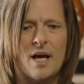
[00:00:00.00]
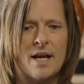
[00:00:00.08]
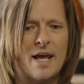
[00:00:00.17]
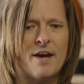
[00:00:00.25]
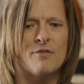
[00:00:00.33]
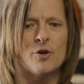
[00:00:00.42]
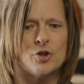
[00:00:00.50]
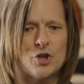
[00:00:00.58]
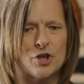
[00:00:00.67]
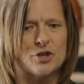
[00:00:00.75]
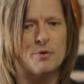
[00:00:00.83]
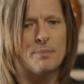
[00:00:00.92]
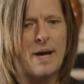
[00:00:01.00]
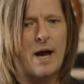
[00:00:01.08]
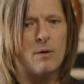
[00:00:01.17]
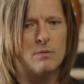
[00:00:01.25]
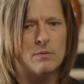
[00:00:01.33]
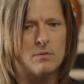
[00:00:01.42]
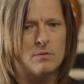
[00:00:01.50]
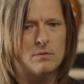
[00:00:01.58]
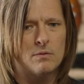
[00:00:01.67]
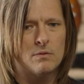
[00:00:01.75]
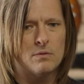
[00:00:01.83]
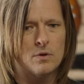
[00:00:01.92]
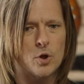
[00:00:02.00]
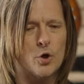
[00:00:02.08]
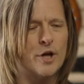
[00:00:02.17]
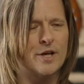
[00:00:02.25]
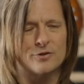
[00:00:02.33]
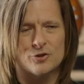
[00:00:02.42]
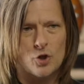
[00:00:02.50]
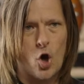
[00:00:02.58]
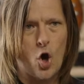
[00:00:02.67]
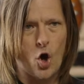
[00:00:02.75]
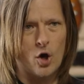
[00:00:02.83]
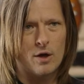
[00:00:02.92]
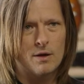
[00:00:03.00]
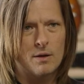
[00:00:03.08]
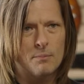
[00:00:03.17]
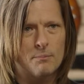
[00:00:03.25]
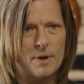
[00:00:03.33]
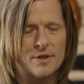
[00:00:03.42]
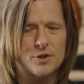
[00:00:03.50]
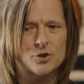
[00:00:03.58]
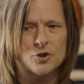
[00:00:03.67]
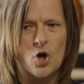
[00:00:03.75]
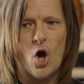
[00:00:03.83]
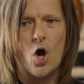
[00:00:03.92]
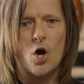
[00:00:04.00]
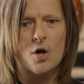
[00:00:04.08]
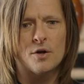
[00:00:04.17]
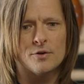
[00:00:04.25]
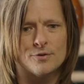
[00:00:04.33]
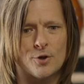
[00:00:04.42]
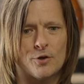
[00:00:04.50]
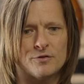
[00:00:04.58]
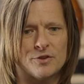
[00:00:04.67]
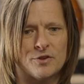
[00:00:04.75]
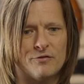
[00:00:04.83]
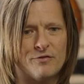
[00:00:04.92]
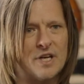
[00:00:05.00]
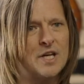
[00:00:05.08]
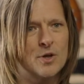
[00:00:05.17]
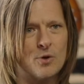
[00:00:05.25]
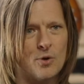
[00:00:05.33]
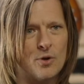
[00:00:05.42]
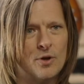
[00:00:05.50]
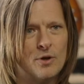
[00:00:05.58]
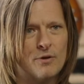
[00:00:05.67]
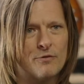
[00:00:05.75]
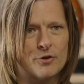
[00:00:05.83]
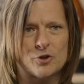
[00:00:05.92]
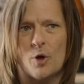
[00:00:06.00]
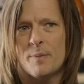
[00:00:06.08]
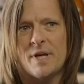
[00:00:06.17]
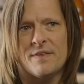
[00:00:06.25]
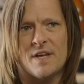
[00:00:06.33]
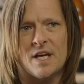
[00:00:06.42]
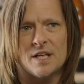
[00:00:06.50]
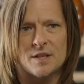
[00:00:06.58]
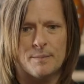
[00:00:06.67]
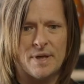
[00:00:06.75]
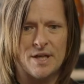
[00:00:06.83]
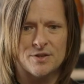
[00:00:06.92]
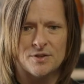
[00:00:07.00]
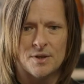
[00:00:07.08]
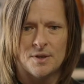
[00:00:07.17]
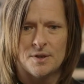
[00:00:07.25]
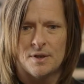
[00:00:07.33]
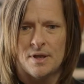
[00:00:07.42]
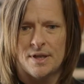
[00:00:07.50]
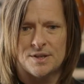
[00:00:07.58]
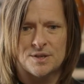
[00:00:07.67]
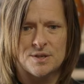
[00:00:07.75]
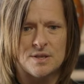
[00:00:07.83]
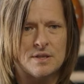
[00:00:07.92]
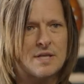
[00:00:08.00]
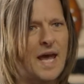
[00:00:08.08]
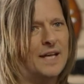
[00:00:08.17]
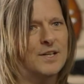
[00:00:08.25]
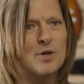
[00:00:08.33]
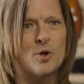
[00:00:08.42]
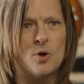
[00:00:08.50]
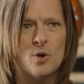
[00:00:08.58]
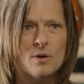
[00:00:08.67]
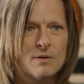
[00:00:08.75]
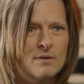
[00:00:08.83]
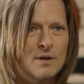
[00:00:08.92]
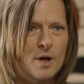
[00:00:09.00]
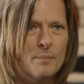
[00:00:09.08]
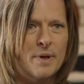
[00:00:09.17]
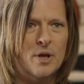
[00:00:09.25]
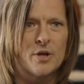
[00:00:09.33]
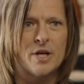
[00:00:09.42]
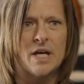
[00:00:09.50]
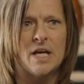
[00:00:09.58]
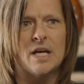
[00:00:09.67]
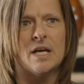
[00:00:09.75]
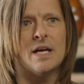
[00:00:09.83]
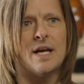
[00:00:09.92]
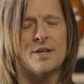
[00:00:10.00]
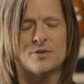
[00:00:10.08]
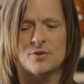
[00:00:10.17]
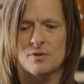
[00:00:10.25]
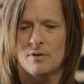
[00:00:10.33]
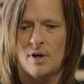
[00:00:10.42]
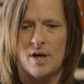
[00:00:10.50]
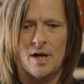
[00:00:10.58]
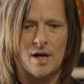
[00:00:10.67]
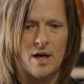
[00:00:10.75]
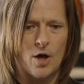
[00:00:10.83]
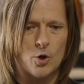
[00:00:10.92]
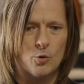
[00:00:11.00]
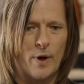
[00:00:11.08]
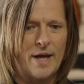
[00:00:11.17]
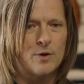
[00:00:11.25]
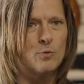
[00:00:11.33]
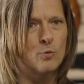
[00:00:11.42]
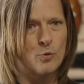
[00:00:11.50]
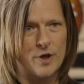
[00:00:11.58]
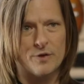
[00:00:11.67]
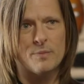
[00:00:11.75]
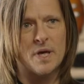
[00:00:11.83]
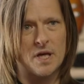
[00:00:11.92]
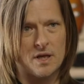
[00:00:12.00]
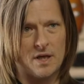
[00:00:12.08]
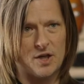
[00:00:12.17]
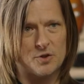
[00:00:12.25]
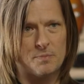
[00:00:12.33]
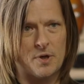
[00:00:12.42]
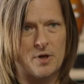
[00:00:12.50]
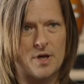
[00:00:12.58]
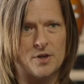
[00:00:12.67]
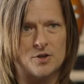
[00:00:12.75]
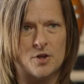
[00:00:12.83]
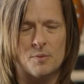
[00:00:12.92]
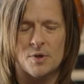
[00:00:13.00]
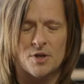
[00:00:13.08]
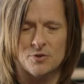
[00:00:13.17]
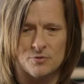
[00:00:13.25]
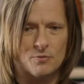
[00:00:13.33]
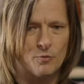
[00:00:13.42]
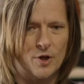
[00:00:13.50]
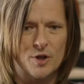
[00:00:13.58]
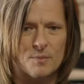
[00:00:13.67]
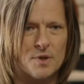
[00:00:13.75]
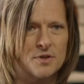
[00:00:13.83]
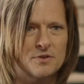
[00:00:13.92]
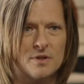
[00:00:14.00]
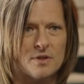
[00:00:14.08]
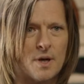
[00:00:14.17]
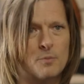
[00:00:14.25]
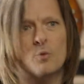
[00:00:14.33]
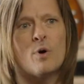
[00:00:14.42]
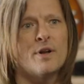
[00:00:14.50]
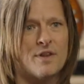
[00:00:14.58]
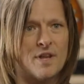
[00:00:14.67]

not ever just about learning a song, but the song serves as a vehicle for so many things. It's technical ability, it's a great rhythmic experience, because rhythm is the number one